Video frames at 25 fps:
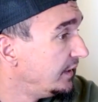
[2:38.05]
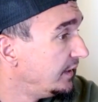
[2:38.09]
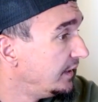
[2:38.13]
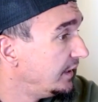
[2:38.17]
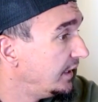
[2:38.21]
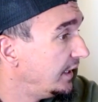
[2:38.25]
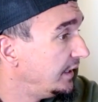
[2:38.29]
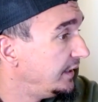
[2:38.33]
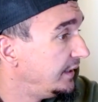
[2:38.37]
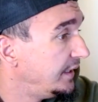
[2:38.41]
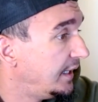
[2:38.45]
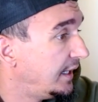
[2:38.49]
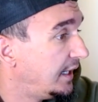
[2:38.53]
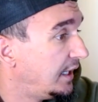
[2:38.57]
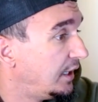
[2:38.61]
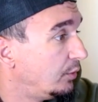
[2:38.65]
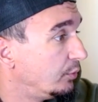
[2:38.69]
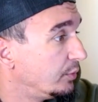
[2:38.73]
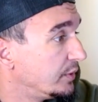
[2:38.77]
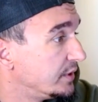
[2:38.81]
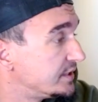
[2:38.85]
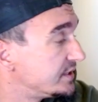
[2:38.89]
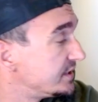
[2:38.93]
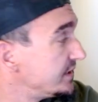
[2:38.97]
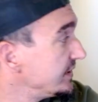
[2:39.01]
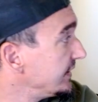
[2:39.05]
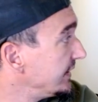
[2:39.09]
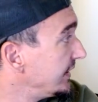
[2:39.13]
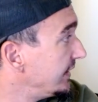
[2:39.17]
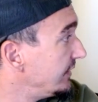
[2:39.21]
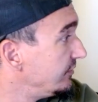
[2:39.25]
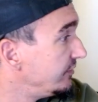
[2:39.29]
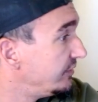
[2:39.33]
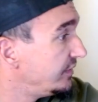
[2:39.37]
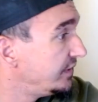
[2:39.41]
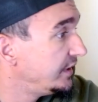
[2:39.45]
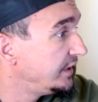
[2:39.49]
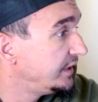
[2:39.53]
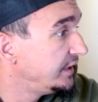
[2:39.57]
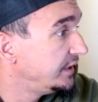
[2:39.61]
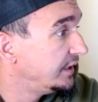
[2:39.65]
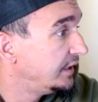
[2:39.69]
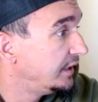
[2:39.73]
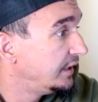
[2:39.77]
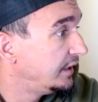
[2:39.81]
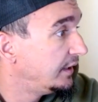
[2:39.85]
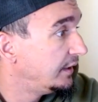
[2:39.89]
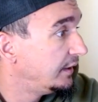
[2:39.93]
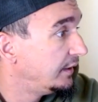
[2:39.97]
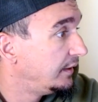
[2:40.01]
And now we see
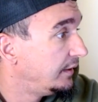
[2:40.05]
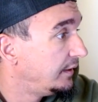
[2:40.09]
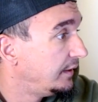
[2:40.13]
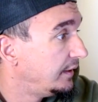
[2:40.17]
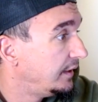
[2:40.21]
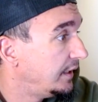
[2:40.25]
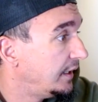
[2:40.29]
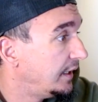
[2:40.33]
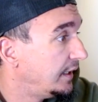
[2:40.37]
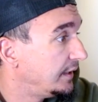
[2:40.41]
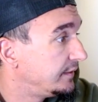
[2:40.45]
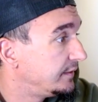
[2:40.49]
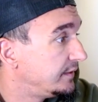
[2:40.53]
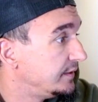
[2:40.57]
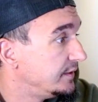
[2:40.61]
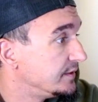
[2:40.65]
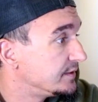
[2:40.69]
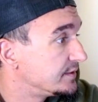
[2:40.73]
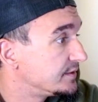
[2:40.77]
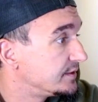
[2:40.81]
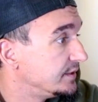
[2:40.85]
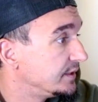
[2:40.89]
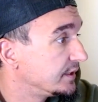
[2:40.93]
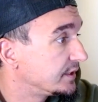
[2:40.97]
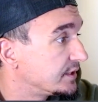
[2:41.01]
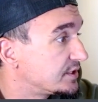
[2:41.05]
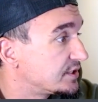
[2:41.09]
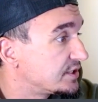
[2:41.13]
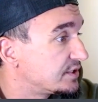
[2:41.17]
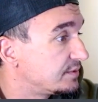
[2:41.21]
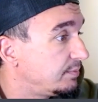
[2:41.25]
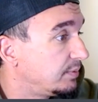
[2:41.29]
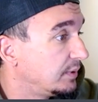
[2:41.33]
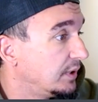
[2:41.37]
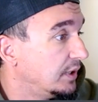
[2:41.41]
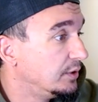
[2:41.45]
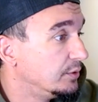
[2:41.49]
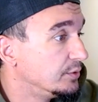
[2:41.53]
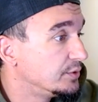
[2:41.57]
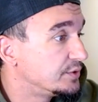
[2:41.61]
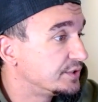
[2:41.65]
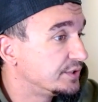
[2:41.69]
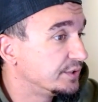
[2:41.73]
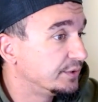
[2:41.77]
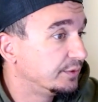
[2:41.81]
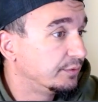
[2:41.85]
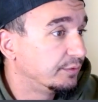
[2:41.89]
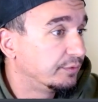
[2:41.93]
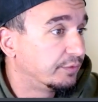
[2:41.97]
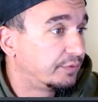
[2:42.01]
NVIDIA at this
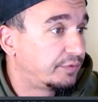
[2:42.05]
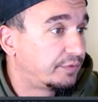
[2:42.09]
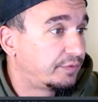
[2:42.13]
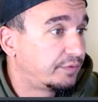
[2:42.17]
explosive